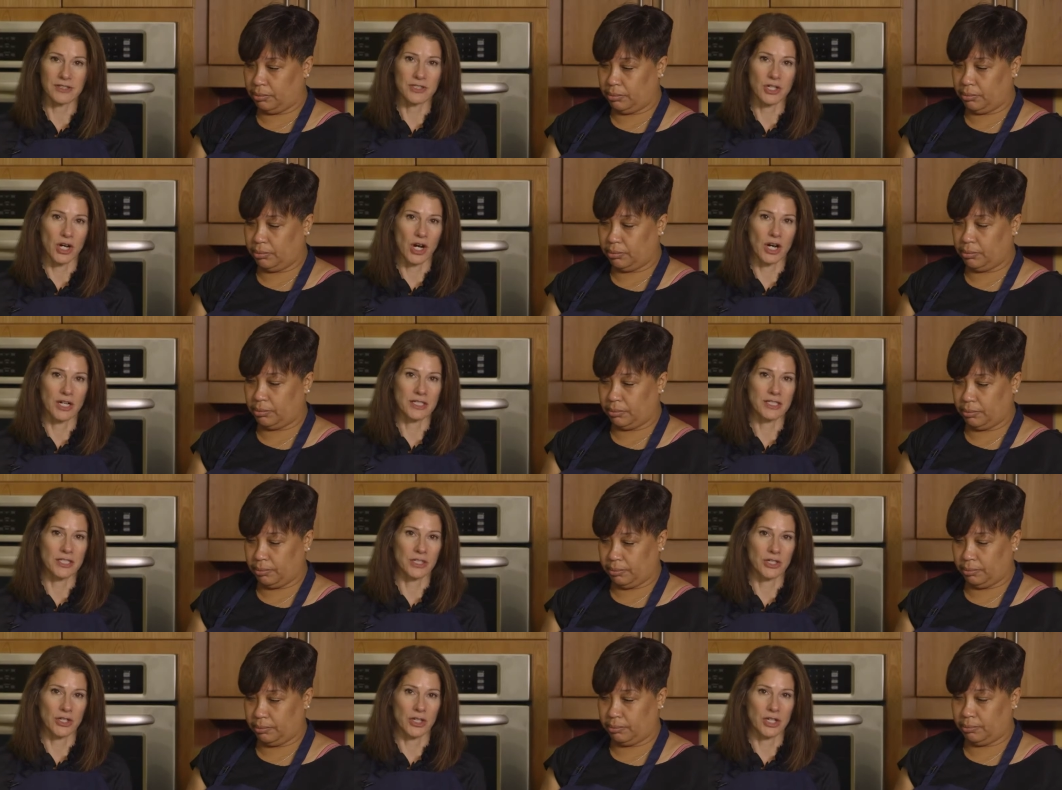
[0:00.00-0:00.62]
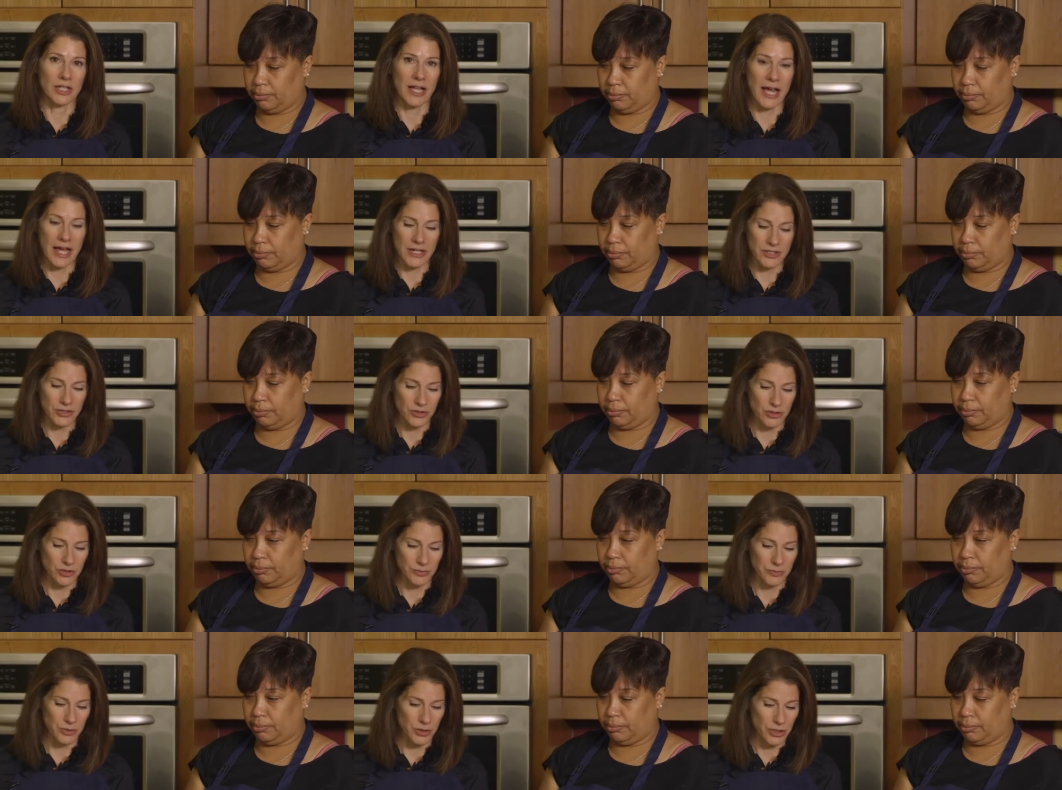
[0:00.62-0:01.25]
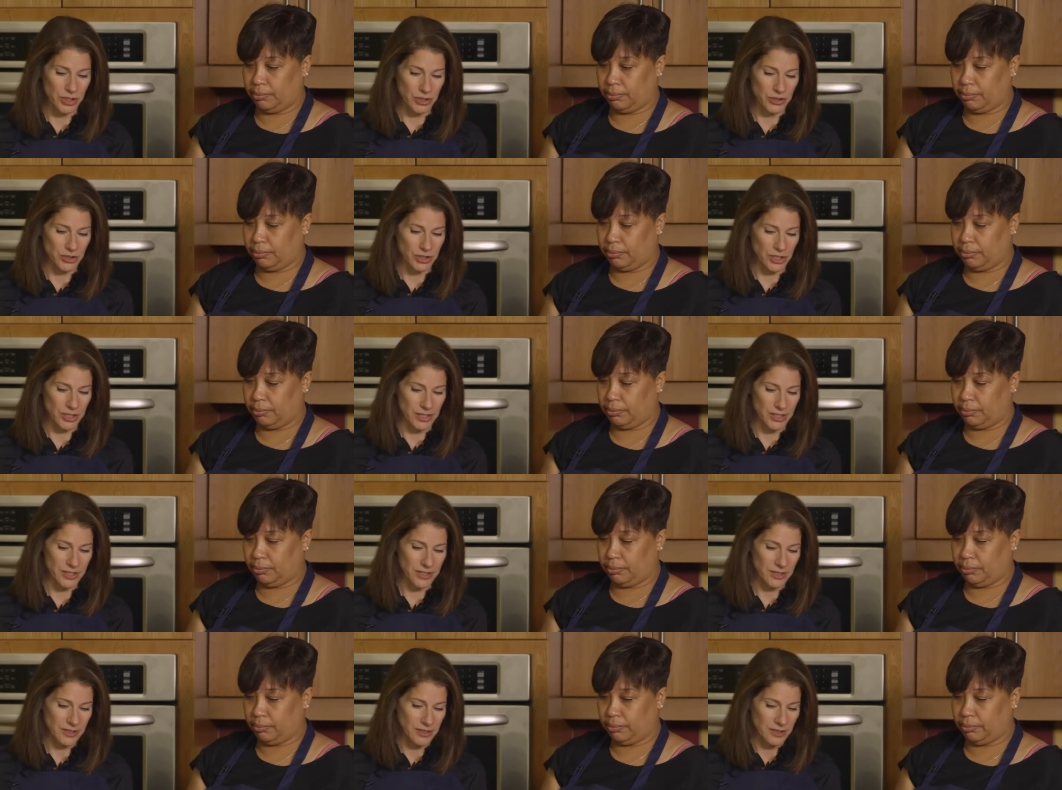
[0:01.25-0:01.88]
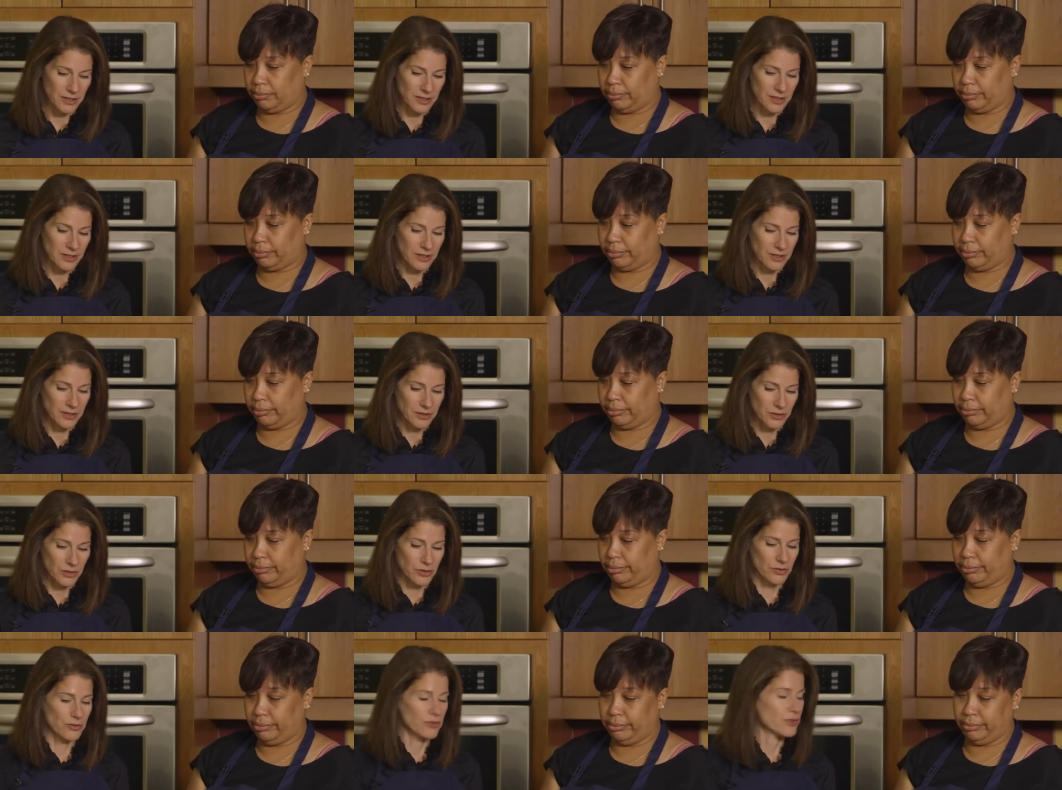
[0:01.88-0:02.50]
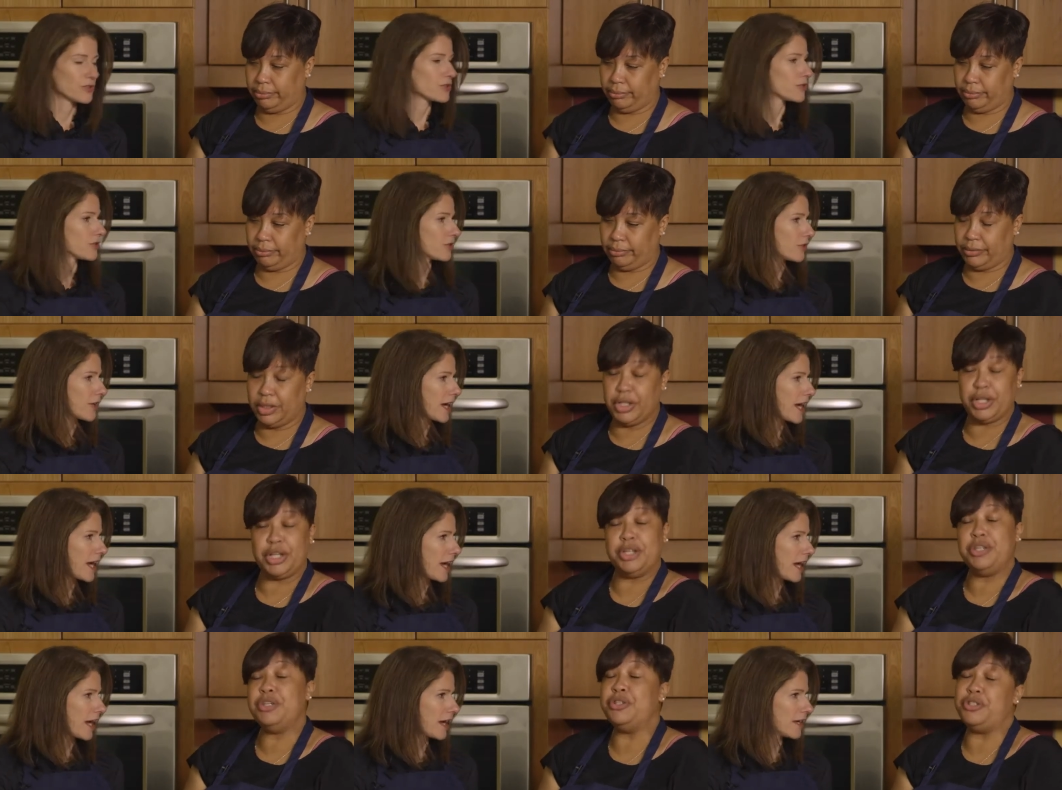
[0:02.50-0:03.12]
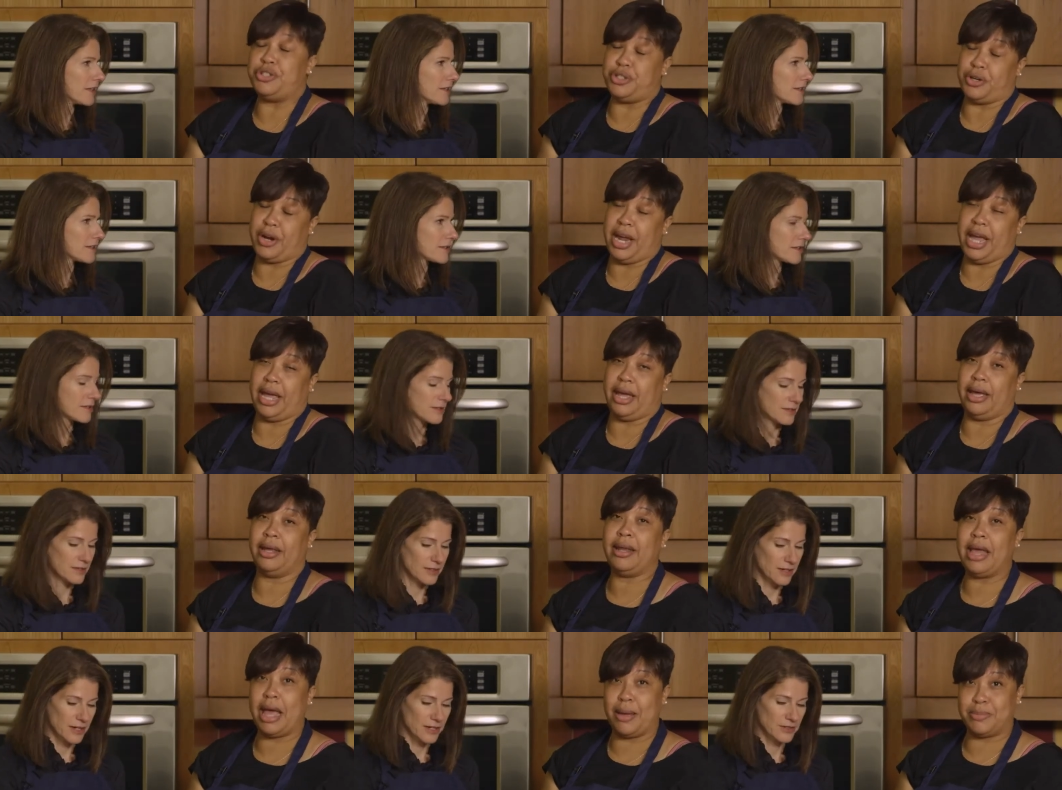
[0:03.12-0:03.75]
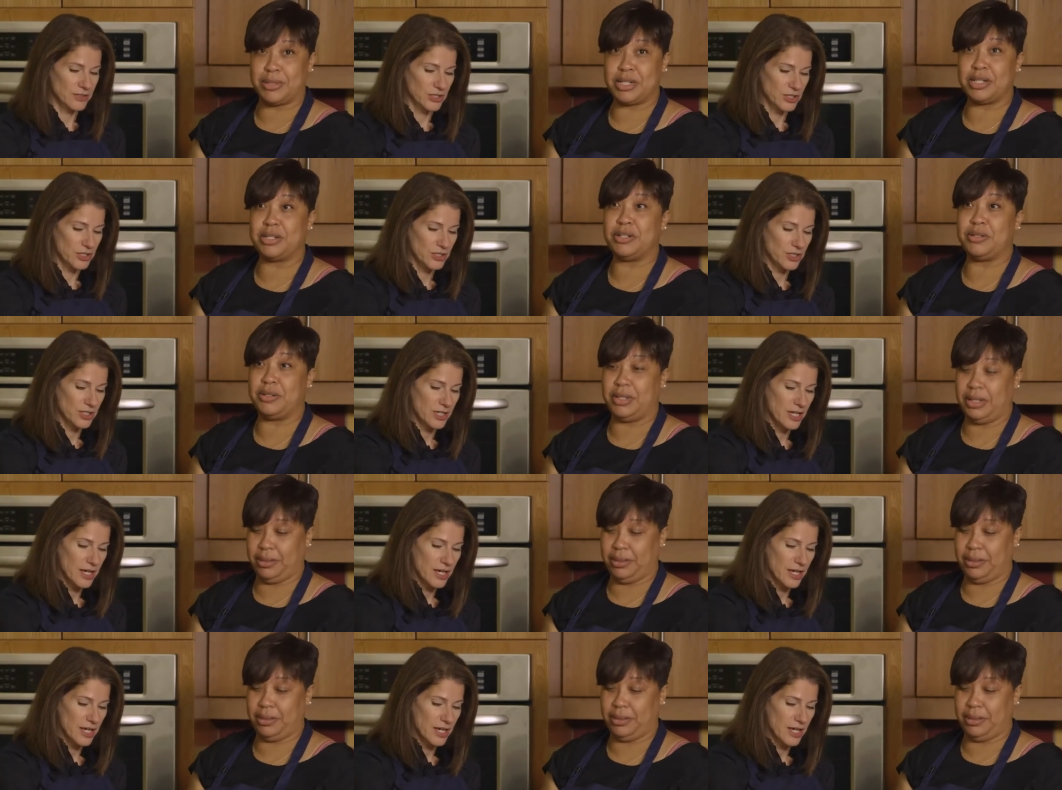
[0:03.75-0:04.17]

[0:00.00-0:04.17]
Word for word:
Speaker 1: tongs in your classroom, you can just use your you hands. Use your hand, and just,